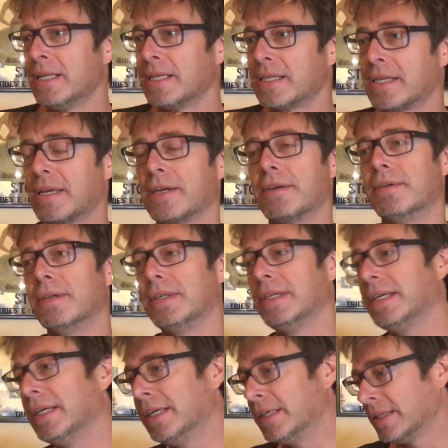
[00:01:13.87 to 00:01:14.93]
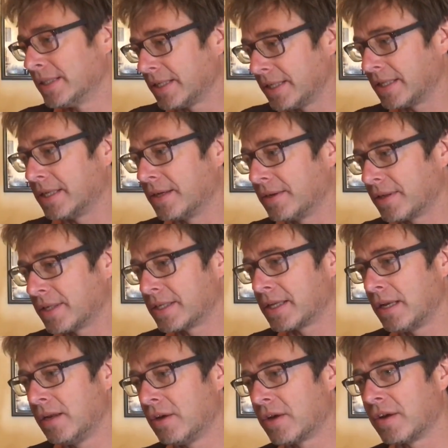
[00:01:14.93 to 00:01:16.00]
So there's
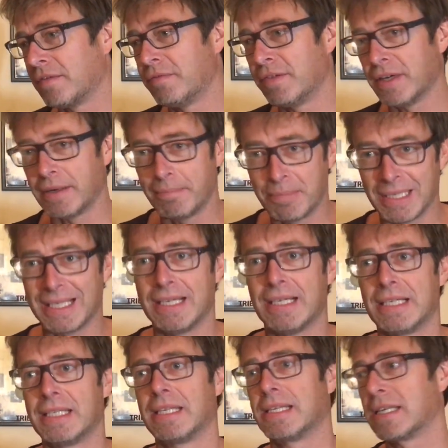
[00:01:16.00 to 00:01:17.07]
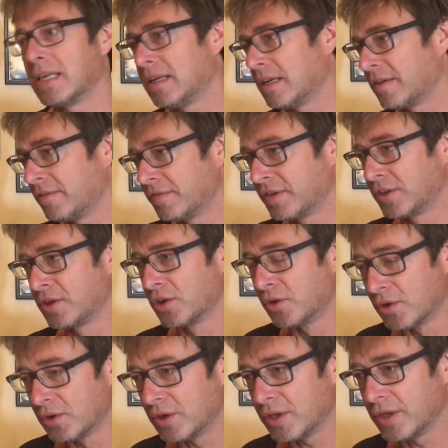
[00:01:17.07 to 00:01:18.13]
a lot of blood, there's a lot of
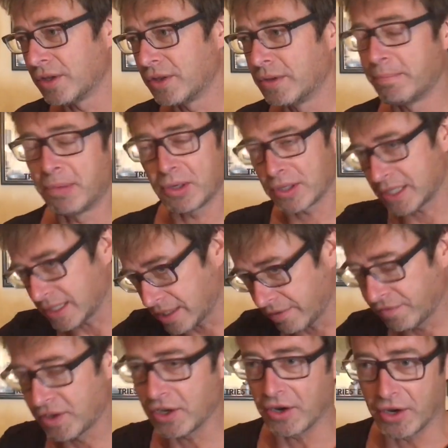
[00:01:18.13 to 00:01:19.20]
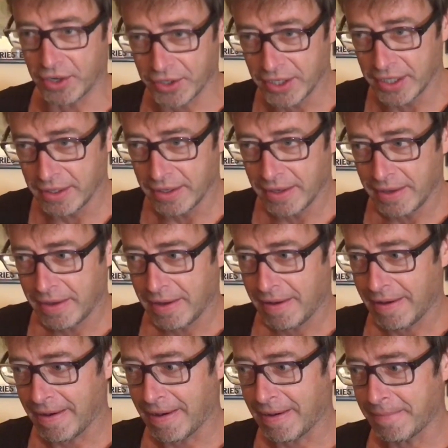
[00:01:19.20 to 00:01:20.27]
gore, the bodies have gone,
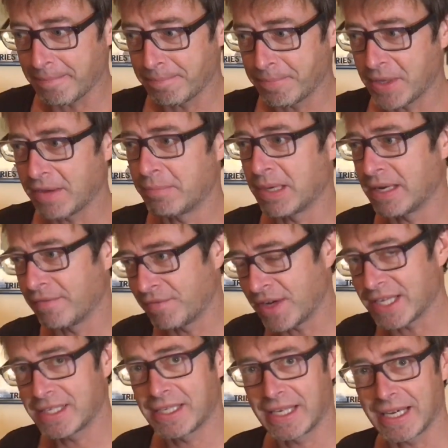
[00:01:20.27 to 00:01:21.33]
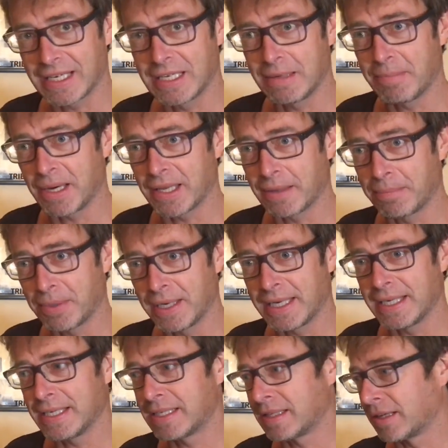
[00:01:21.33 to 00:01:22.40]
they've been investigated by the
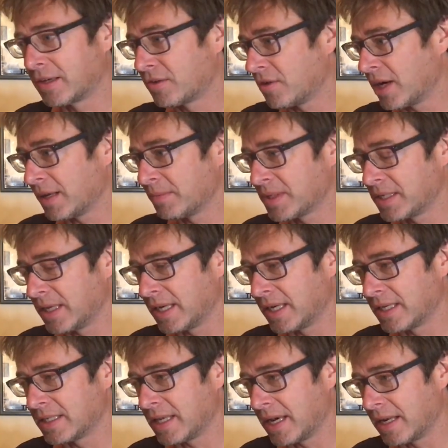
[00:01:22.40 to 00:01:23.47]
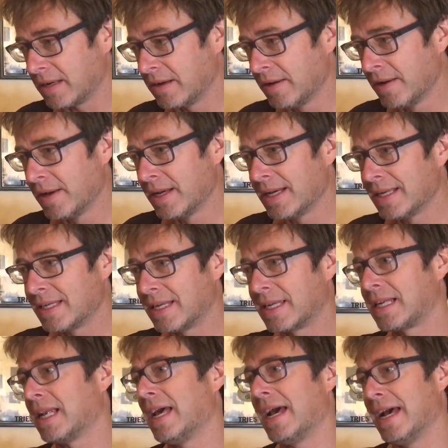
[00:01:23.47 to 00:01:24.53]
police, the crime scene is then
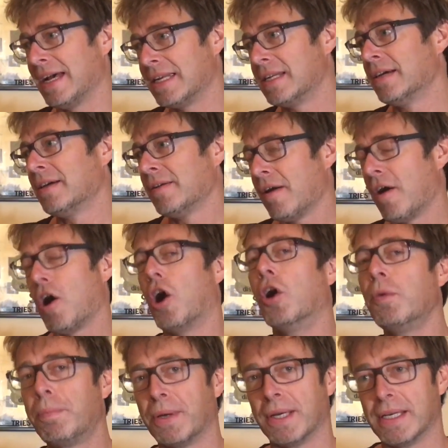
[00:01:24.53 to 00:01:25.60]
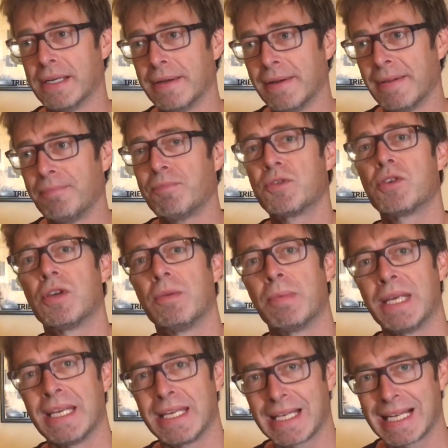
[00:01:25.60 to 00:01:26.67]
declared open to
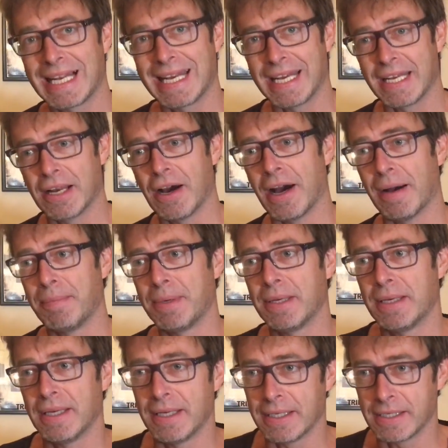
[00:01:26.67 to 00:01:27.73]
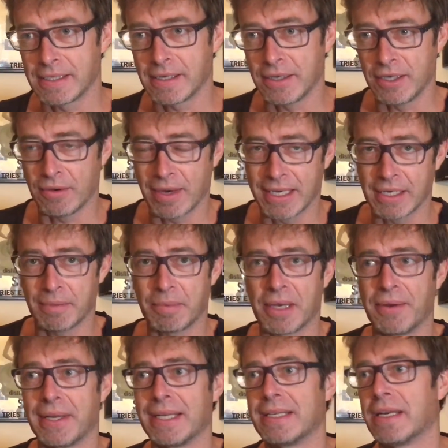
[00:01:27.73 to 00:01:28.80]
be cleared up, and so you end up
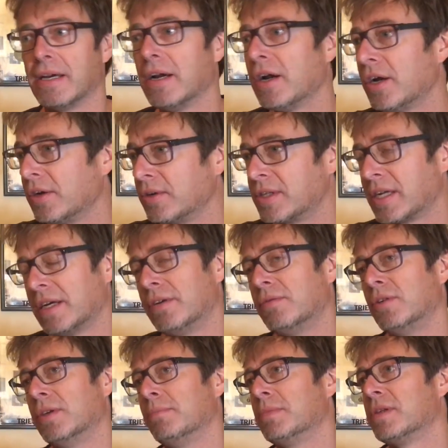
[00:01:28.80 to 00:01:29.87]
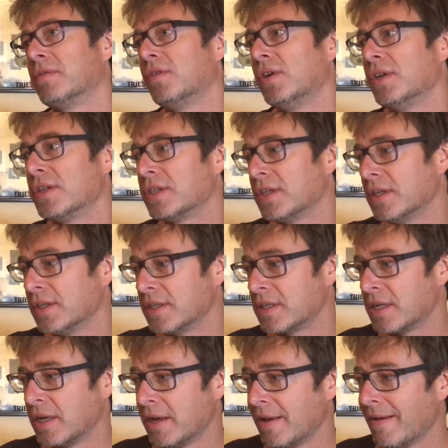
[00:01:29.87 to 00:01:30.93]
going to hotel rooms, for instance,